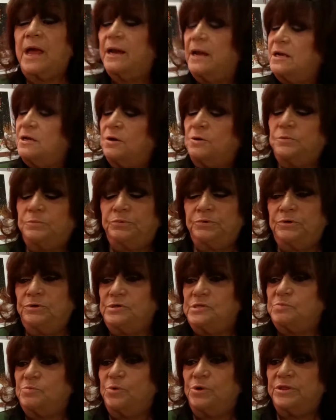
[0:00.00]
I don't
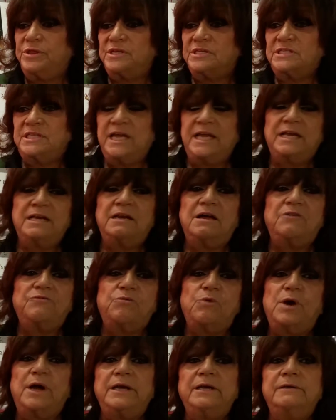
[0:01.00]
produce more than 10 of
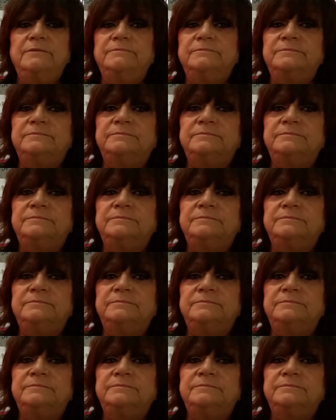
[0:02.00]
one.